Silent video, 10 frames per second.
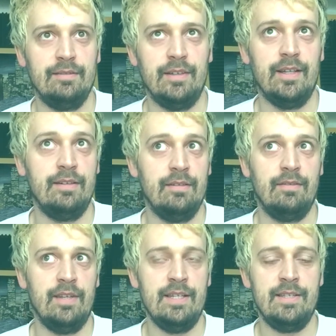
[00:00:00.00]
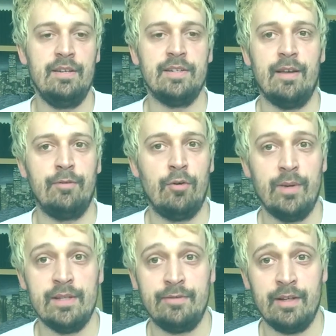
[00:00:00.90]
in these years I've
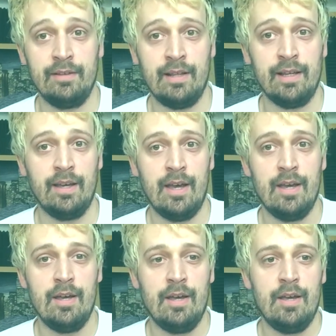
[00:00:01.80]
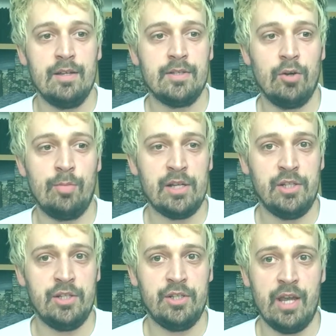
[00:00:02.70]
always felt so much
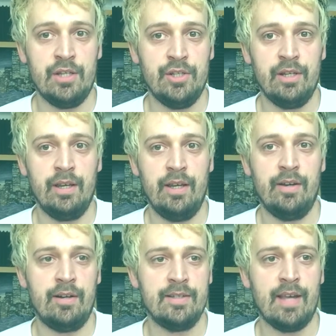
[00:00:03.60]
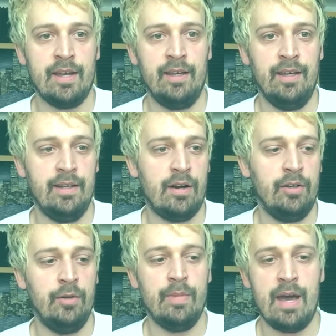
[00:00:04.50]
is changing in our psyche, in our
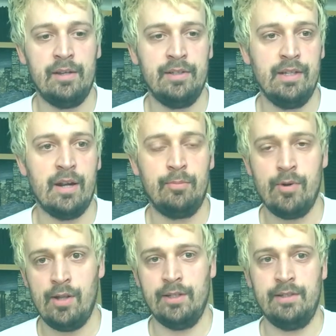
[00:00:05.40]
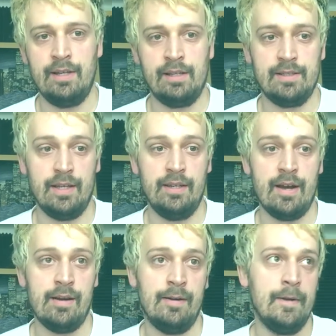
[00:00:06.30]
humanity, in our politics, in
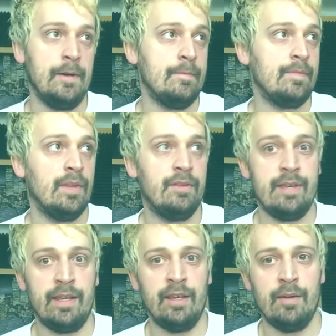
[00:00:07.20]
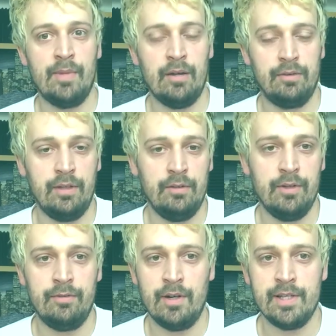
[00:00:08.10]
our thinking about the
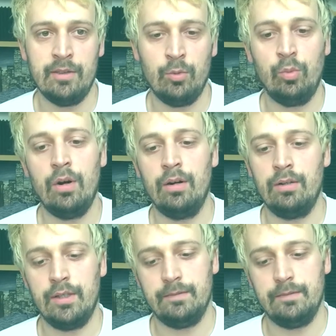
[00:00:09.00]
universe and the world.